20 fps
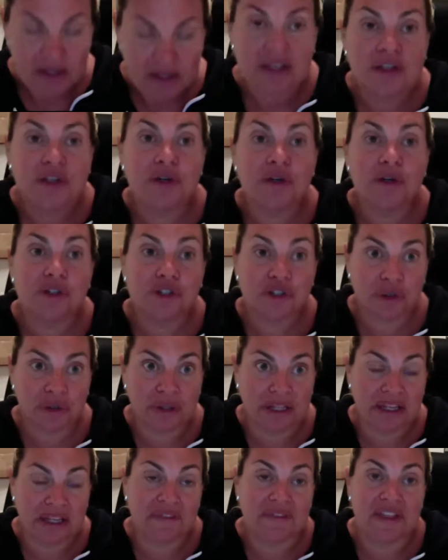
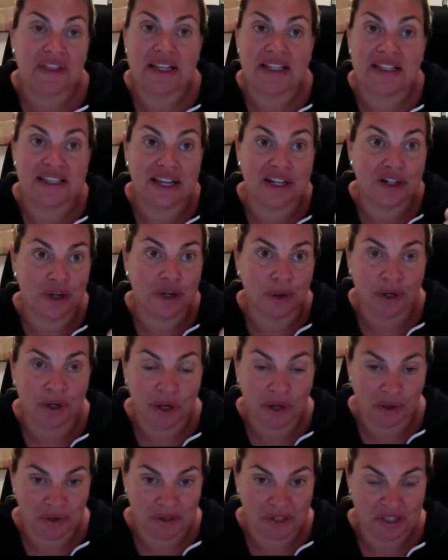Usually, if they say no to
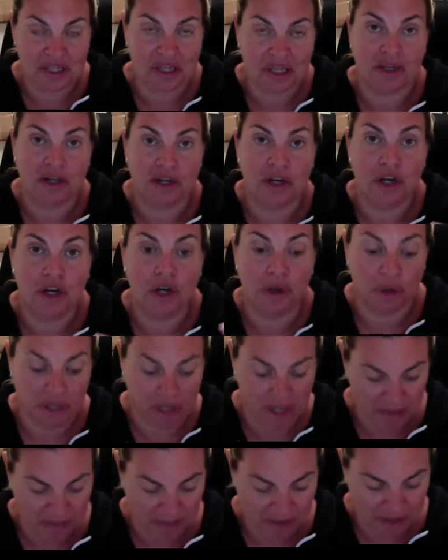hosting, no to
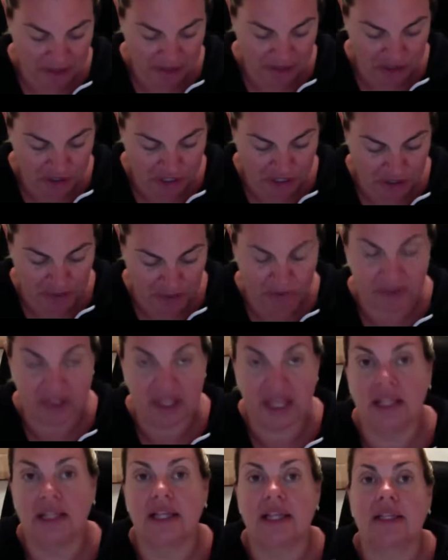coming to your show,
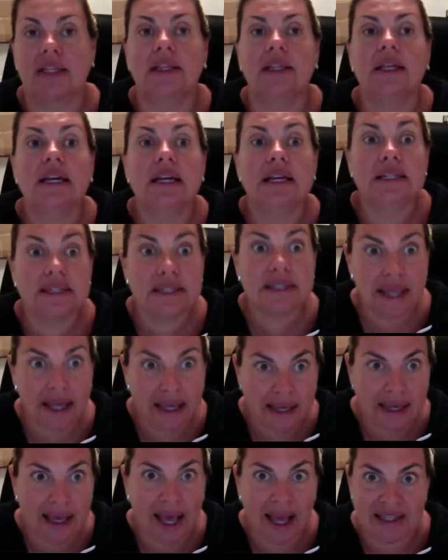they'll at least say
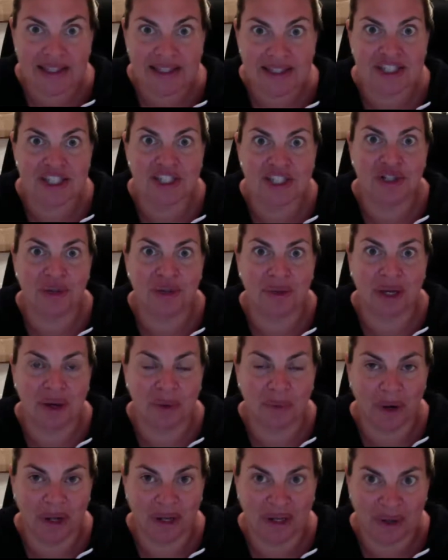yes to doing
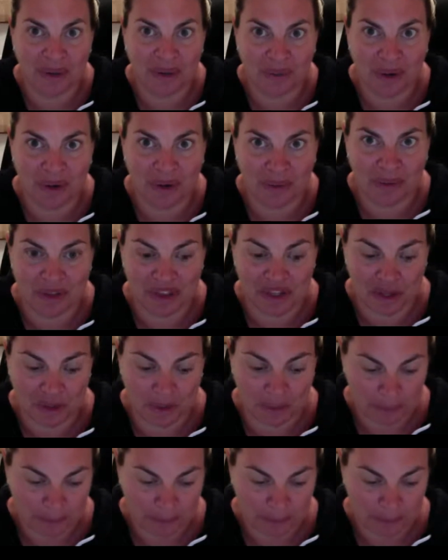a one-on-one with you.